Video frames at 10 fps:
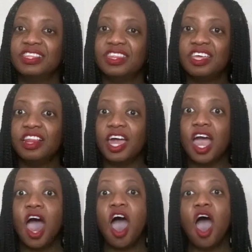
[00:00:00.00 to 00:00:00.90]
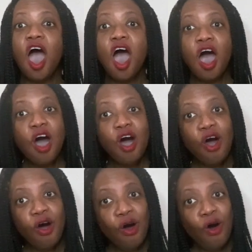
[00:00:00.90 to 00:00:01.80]
that they're like,
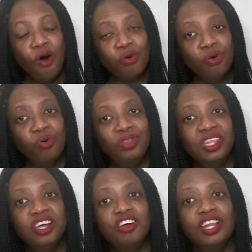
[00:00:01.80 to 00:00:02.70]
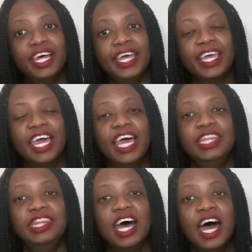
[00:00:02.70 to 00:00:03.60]
oh, they're like
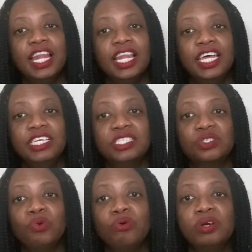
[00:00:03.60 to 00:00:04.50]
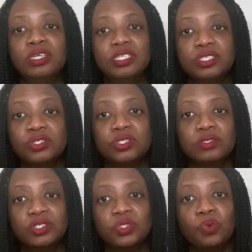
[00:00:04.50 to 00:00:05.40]
not like sword
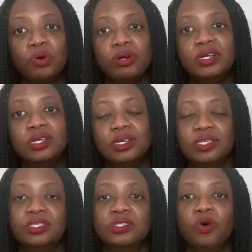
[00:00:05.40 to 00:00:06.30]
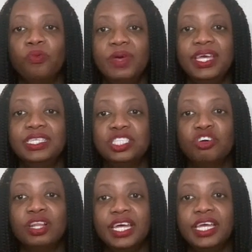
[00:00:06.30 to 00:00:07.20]
soulmates. They're
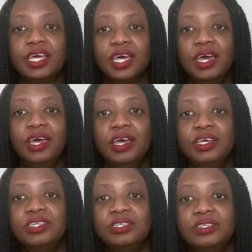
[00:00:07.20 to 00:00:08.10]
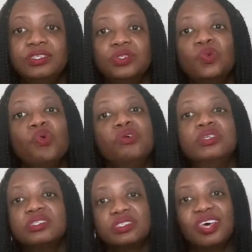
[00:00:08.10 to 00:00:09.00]
like
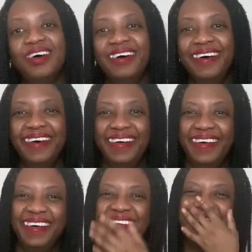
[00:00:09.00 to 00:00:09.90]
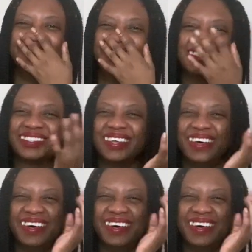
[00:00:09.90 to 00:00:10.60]
swords. It's